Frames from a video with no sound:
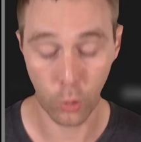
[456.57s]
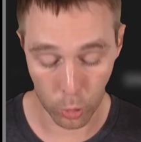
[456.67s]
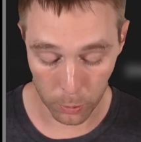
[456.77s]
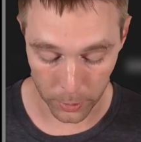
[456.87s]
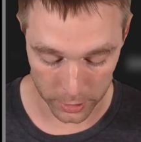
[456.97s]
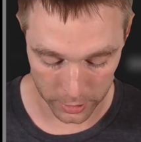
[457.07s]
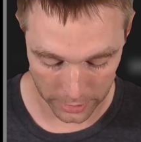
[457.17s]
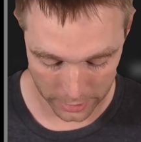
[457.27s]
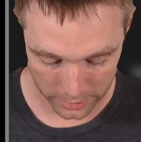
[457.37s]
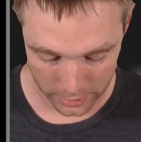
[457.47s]
the cool part
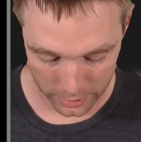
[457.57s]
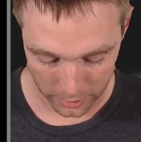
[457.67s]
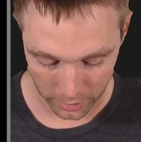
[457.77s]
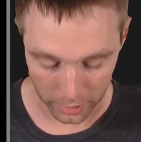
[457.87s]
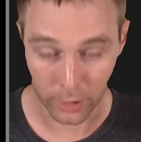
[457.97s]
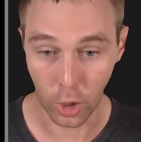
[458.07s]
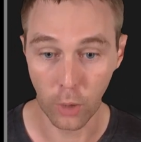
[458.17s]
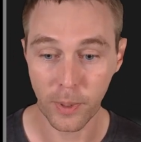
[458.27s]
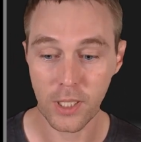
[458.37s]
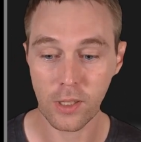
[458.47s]
is it
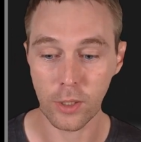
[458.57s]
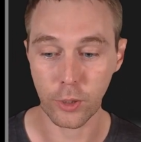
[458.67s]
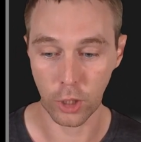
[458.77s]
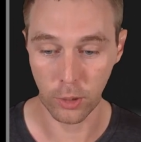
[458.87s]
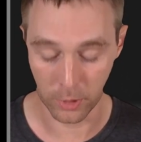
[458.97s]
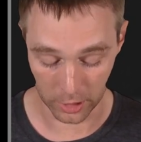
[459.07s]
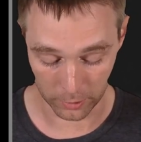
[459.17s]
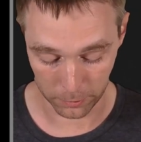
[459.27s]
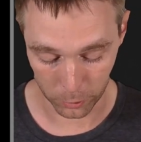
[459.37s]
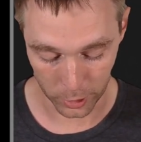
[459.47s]
opens the
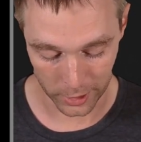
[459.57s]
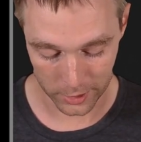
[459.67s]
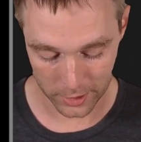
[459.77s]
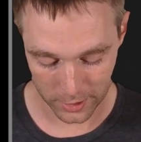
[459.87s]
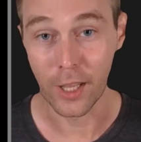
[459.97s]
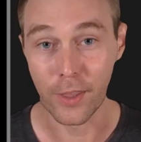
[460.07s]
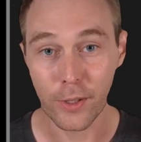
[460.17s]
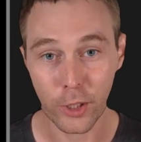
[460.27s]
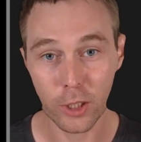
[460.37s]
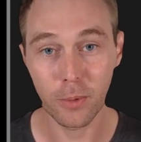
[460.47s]
terminal for us. And
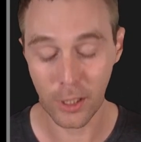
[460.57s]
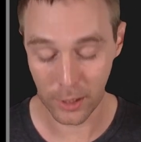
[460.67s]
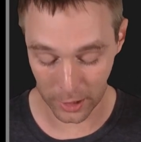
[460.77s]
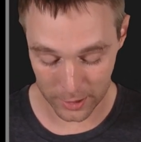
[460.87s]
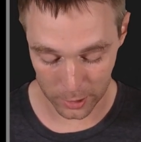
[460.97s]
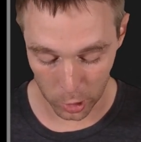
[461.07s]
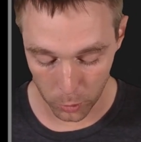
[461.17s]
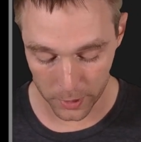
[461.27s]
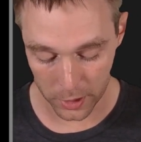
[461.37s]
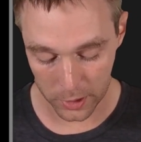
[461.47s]
the terminal gets
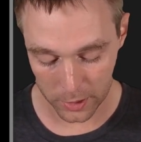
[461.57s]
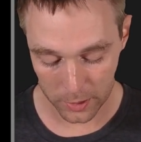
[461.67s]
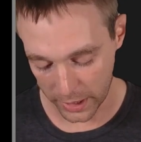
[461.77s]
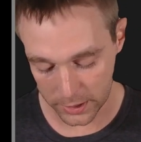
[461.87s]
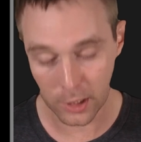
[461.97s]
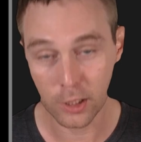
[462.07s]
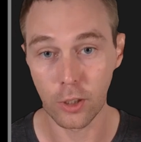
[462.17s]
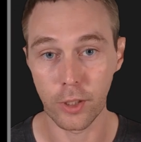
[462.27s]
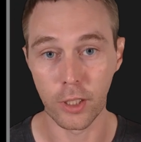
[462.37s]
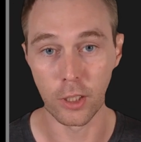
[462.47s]
opened basically
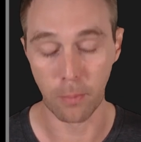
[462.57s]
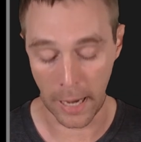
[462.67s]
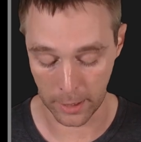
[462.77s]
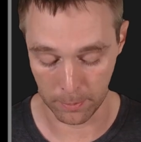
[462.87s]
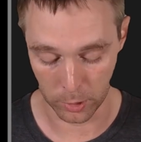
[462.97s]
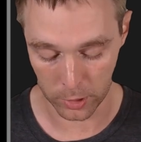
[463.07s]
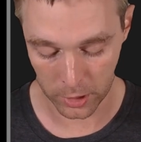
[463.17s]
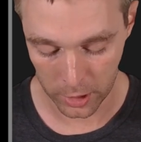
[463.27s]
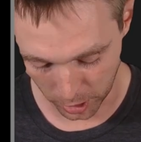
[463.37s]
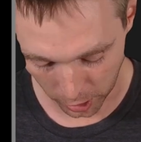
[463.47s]
on our
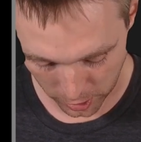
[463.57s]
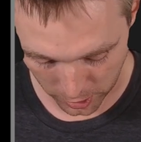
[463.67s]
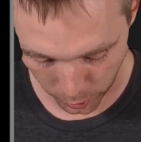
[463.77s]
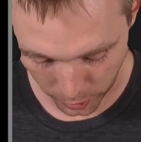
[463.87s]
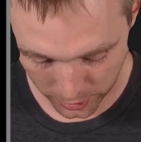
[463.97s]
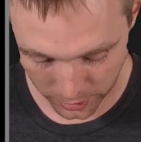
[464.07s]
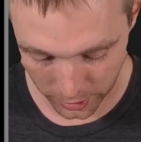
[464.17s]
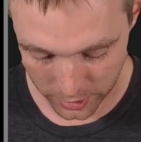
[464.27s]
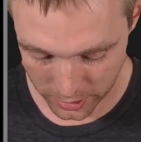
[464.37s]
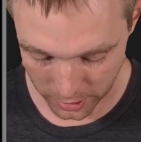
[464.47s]
MacBook, because as you can
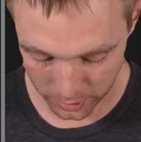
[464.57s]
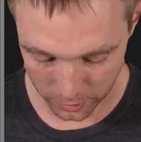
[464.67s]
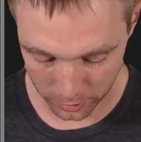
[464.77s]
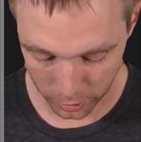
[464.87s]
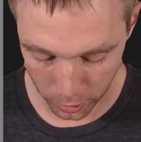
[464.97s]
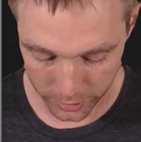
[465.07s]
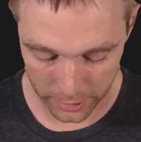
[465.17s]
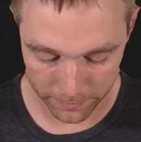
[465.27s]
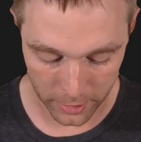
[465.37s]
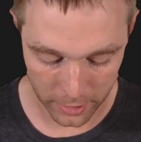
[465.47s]
see, it's a
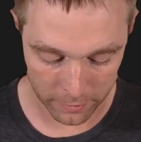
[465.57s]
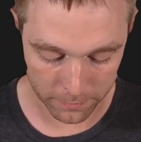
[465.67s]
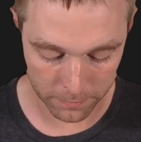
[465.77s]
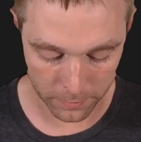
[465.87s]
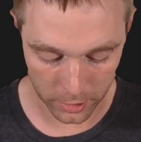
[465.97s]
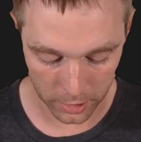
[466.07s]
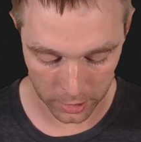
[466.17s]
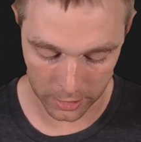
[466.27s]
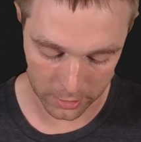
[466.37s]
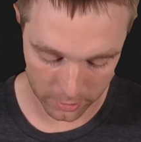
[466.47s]
codevev
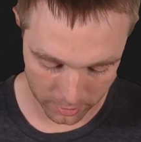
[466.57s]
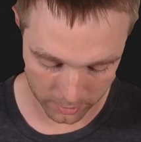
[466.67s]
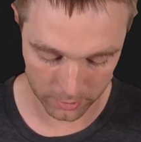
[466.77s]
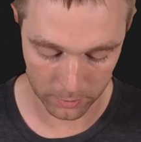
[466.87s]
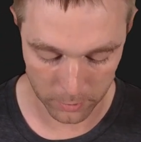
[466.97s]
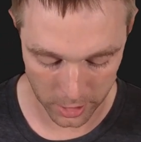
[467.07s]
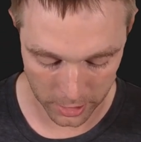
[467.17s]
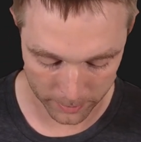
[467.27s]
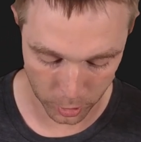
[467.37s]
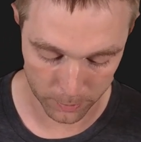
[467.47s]
at my
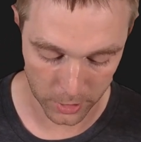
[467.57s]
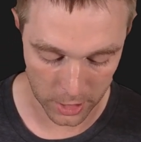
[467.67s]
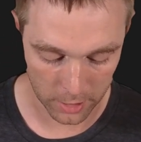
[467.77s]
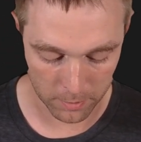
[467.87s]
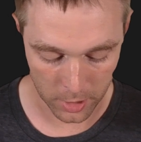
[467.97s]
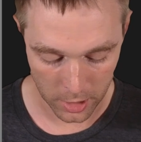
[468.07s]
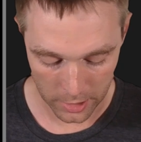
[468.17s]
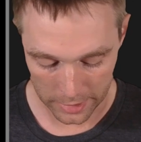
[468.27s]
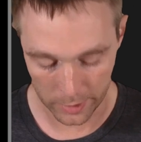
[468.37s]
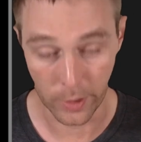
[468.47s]
laptop name,
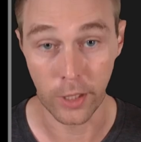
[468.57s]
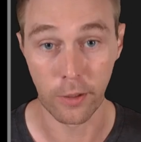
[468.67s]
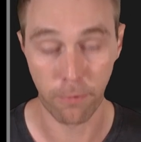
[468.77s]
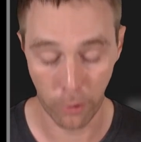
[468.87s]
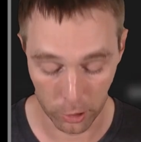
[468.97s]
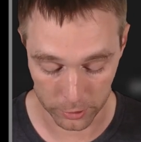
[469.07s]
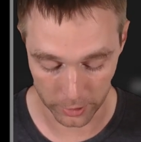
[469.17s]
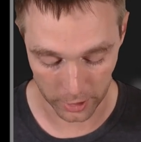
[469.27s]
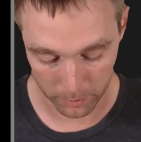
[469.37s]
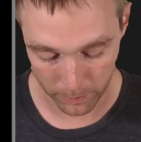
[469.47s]
and then the folder
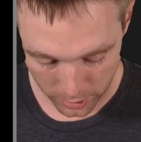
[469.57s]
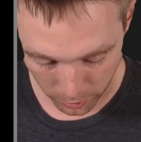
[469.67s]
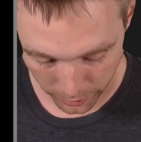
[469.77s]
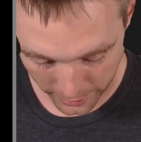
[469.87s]
name. So